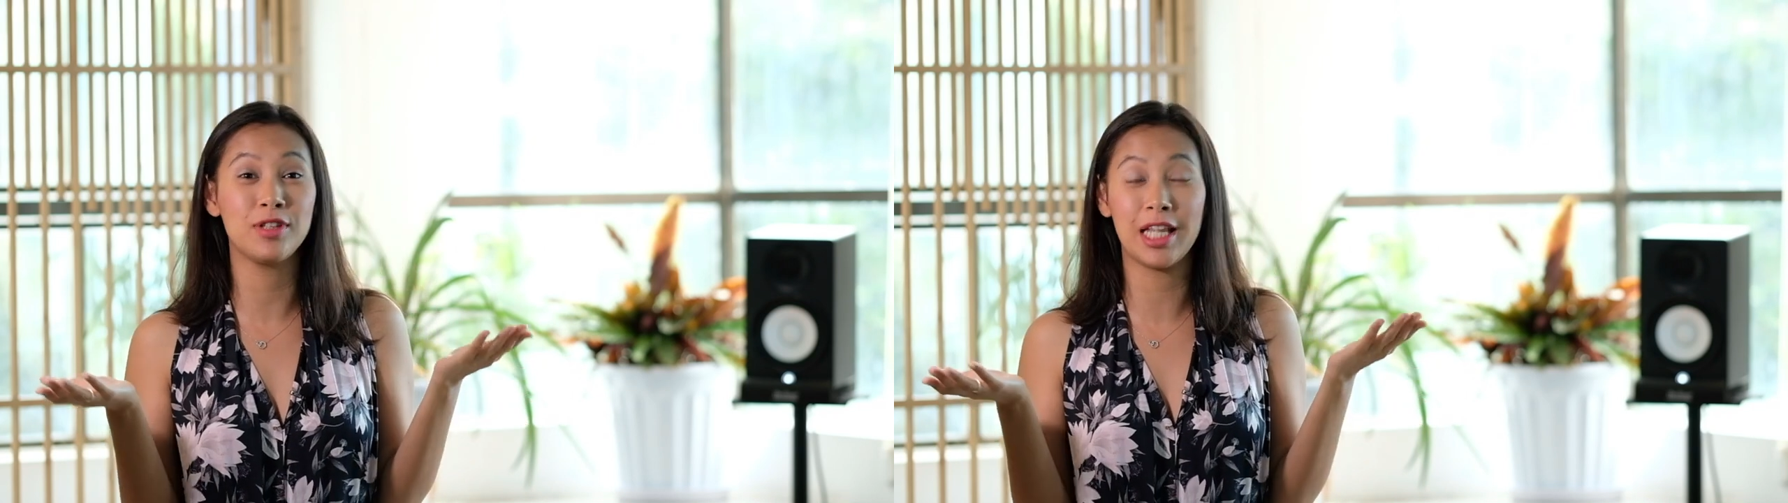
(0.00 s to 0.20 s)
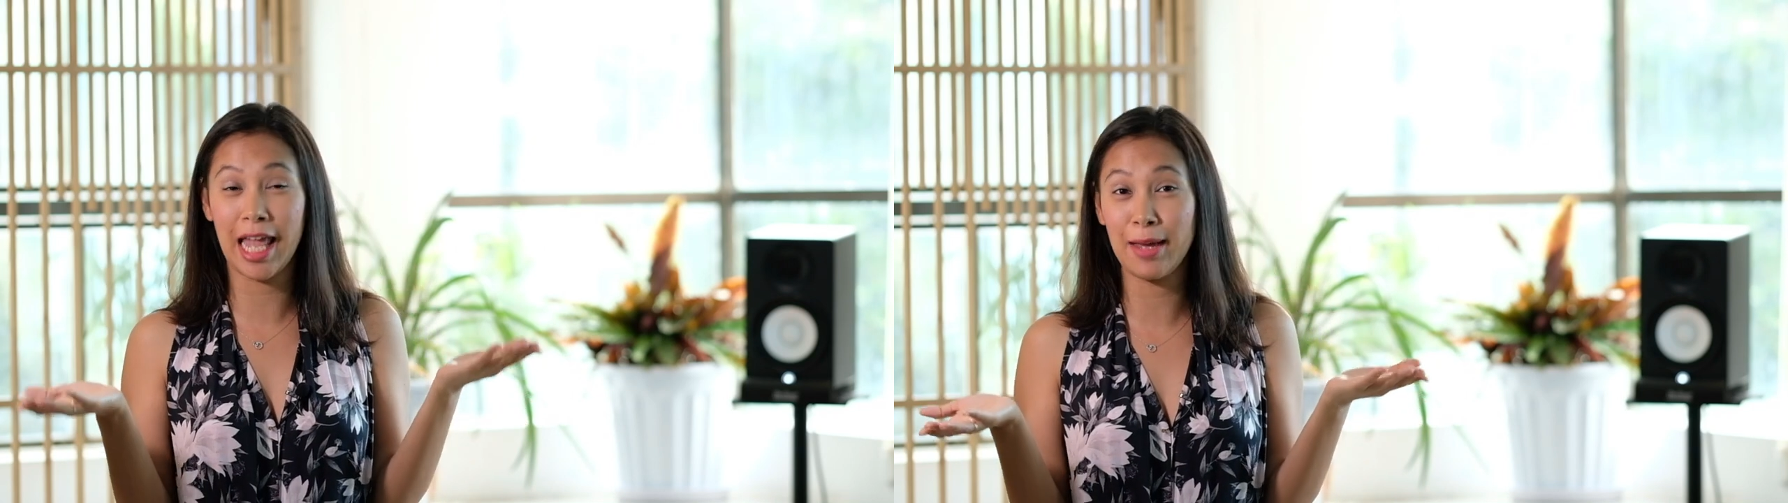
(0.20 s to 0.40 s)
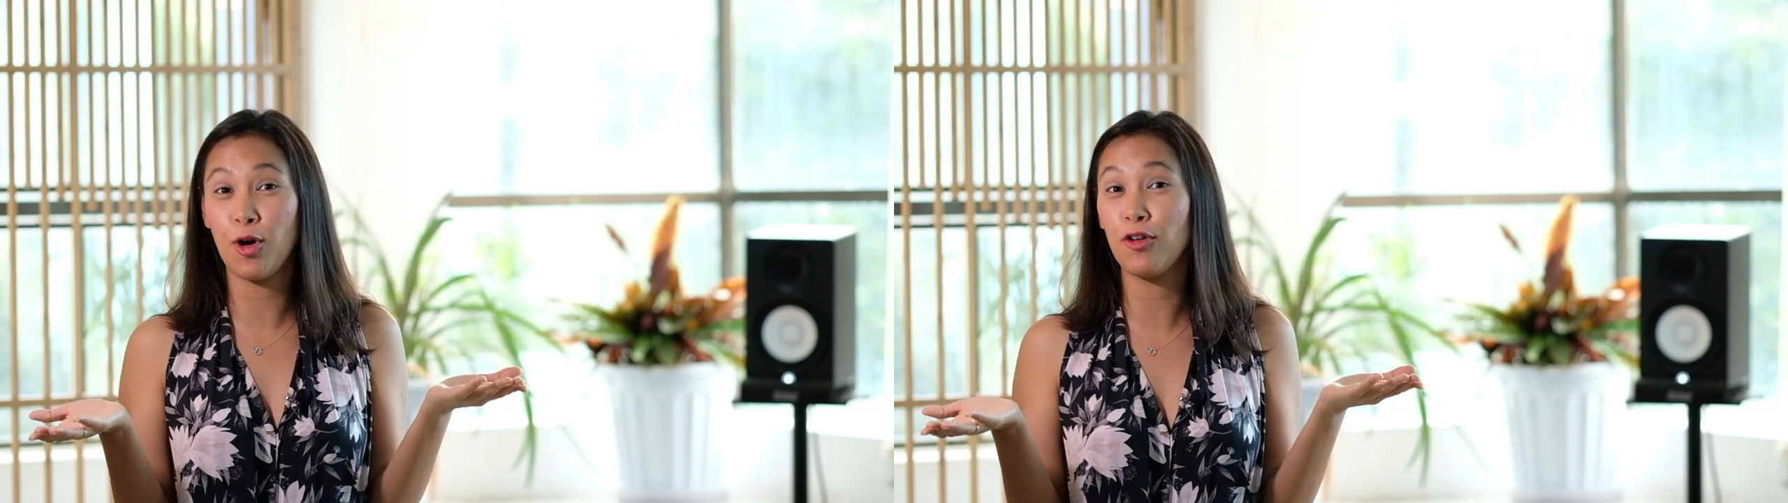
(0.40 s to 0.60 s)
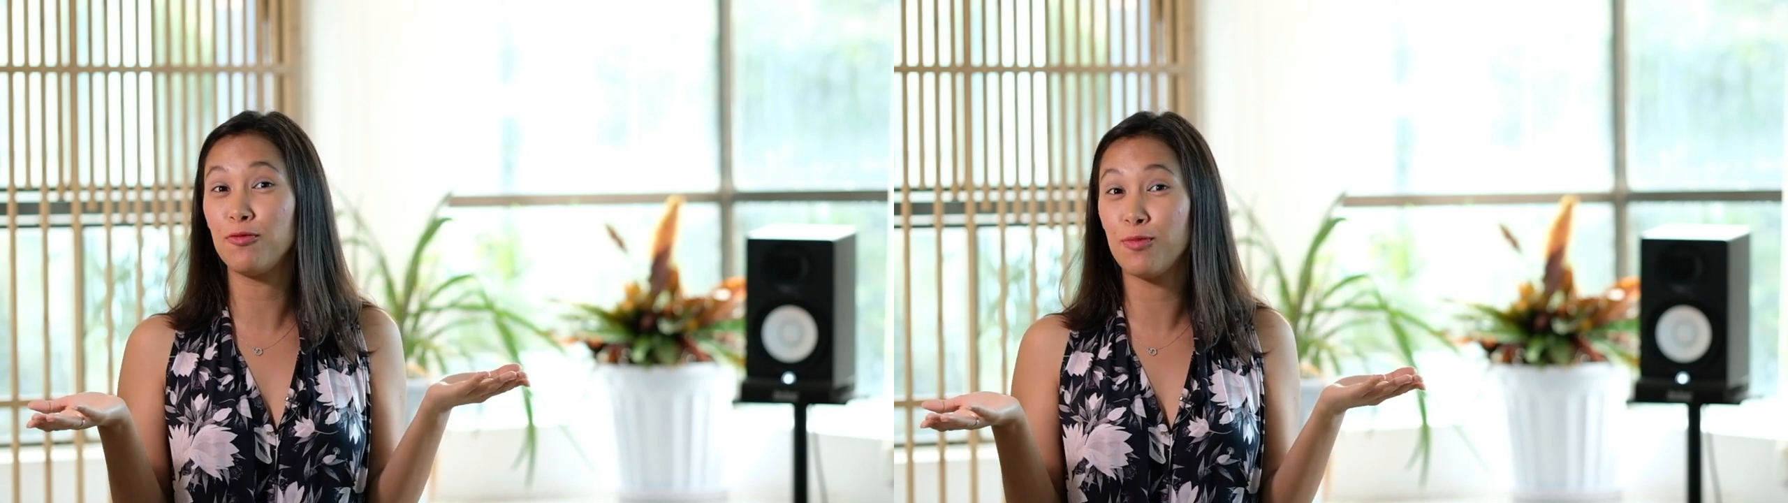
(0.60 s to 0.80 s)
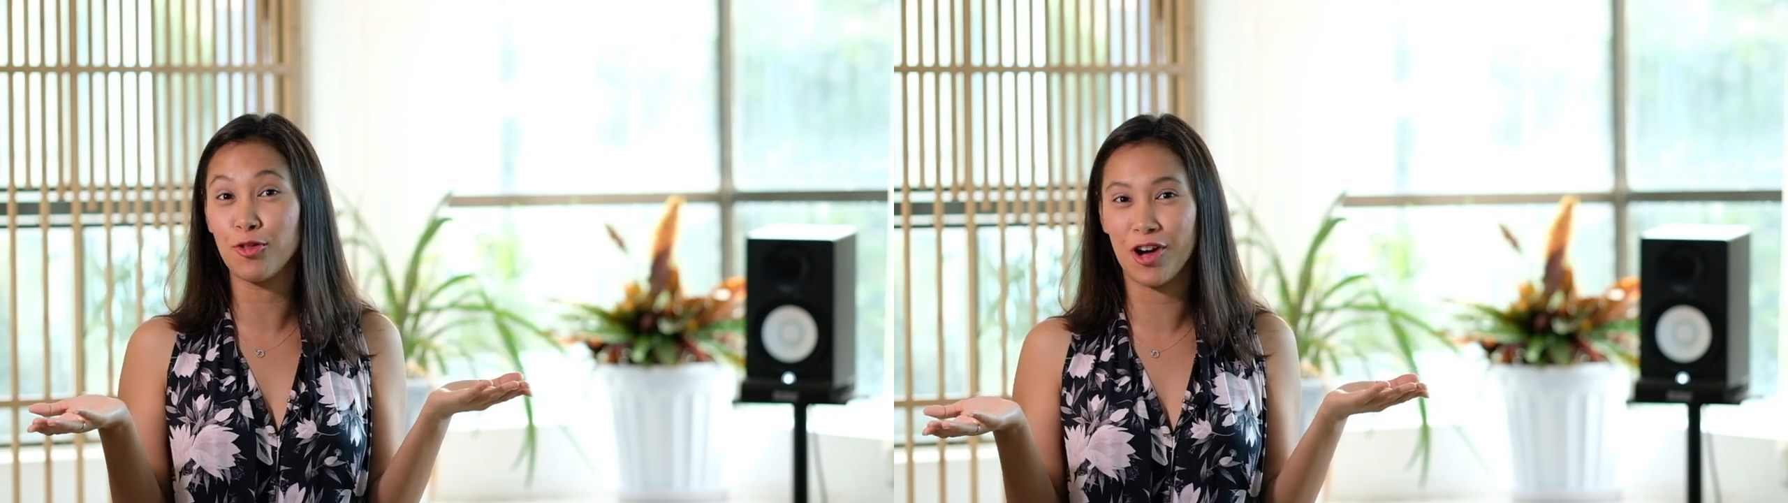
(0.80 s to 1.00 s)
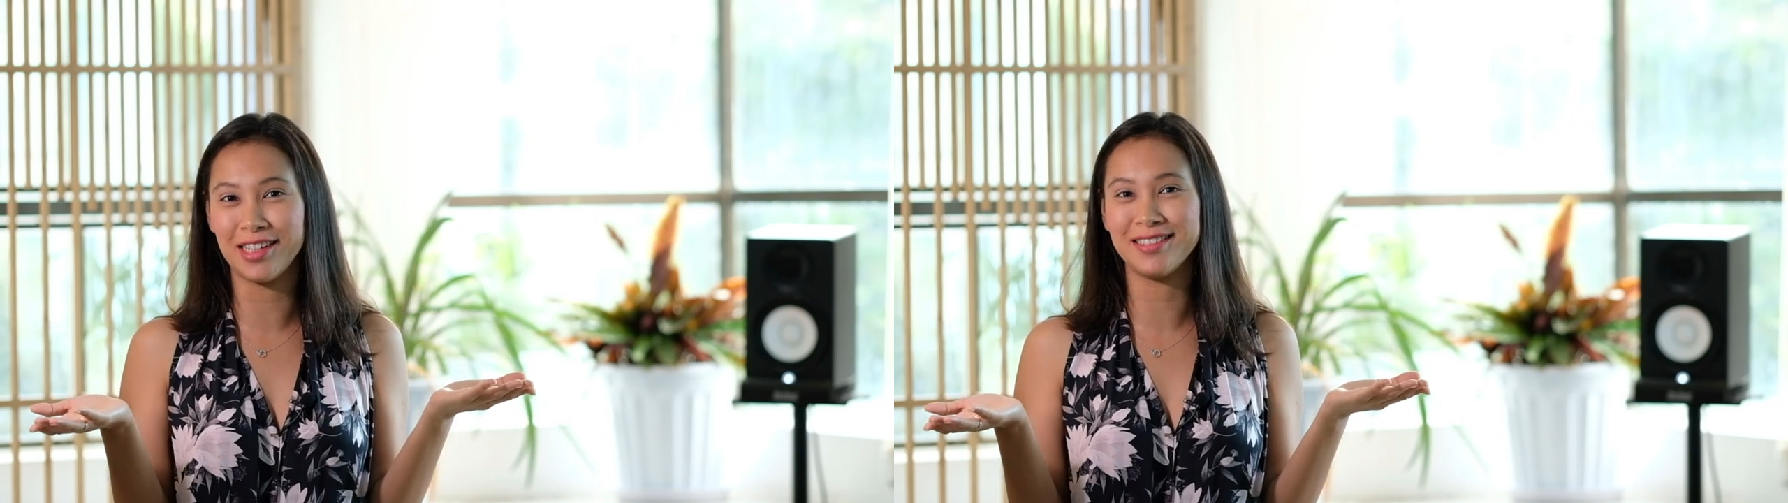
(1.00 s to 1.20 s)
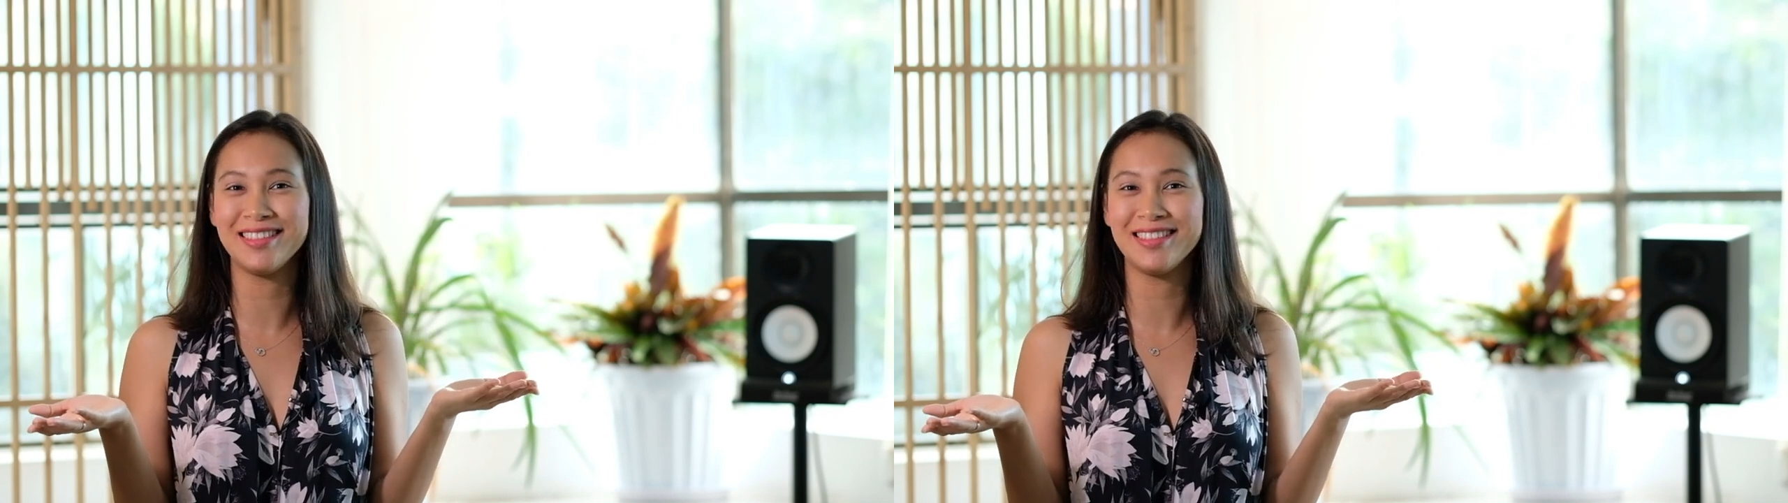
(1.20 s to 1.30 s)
the name of Mon Yuar.